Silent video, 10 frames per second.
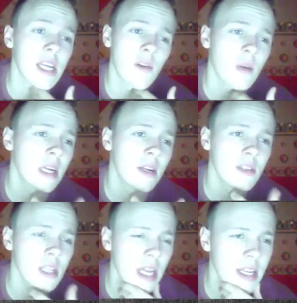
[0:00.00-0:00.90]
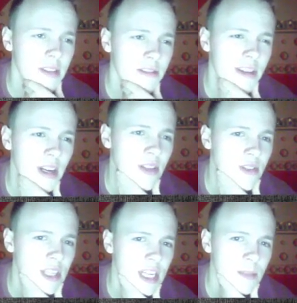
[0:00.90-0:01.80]
He already knows that I didn't fear
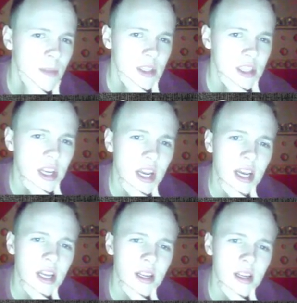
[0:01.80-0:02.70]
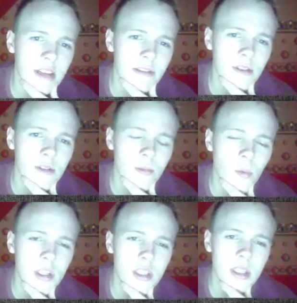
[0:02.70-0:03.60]
Landorus as much, and if
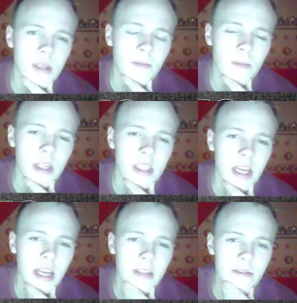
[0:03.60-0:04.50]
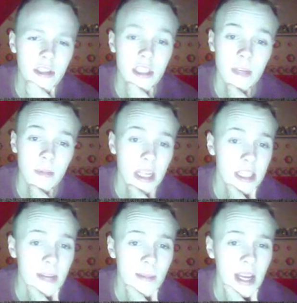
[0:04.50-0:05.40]
you watch the match I had versus him
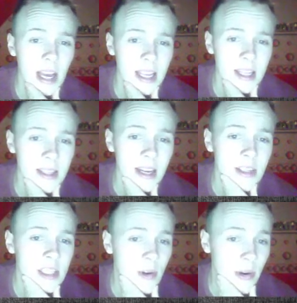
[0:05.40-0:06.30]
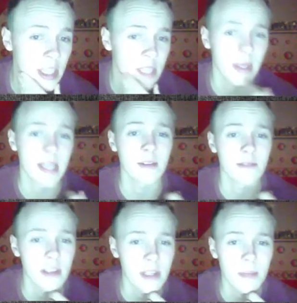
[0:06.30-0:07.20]
last time, there is a reason why I
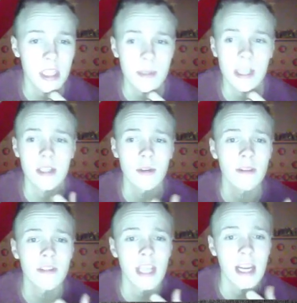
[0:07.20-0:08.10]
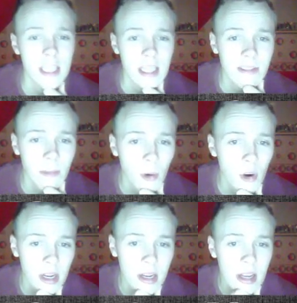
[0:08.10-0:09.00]
don't fear that much, because I do have checks, and even
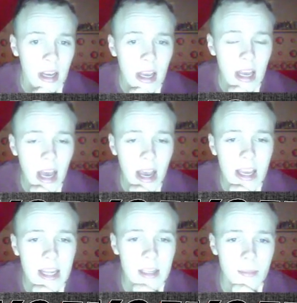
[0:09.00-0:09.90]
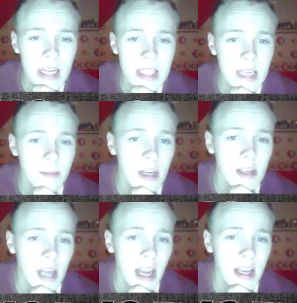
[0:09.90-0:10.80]
more than I had back then,
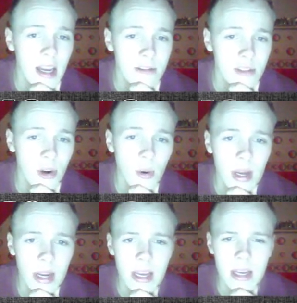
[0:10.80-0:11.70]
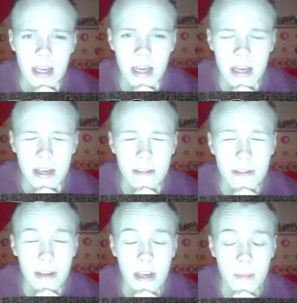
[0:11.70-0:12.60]
because I have Throw and I
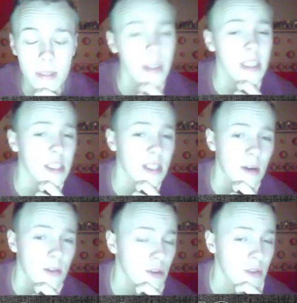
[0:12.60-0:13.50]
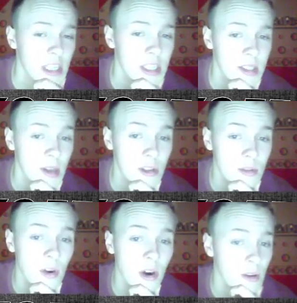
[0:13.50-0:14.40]
have Miss Mages now, so
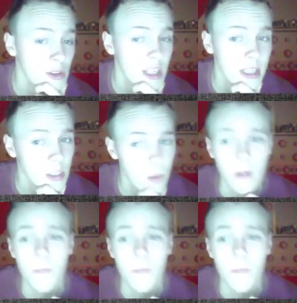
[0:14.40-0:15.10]
those 2 are good checks